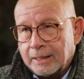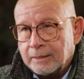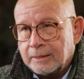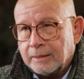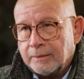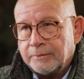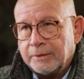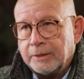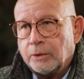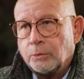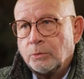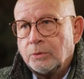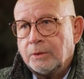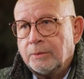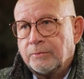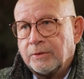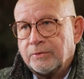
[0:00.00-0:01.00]
can't be
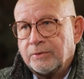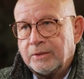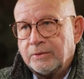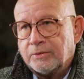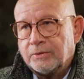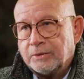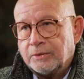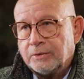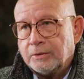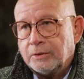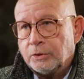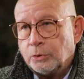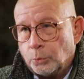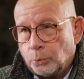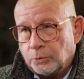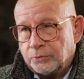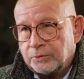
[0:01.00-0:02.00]
freed from the water.
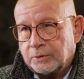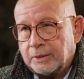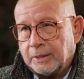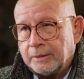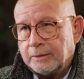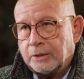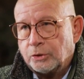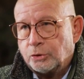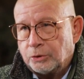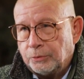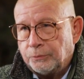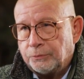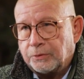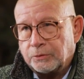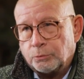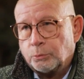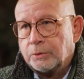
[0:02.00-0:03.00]
The ship
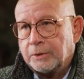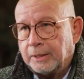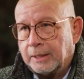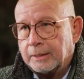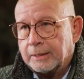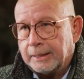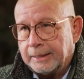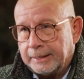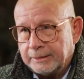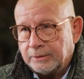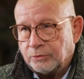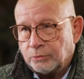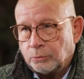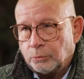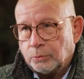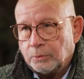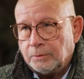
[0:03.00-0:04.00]
tries to haul in
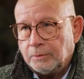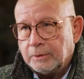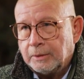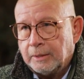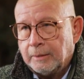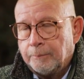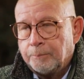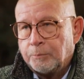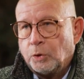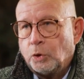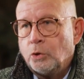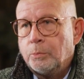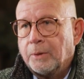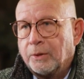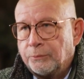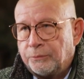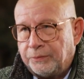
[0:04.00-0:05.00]
the anchor,
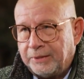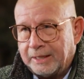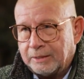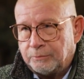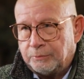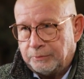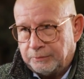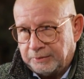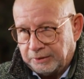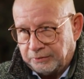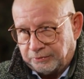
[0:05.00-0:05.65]
driving over it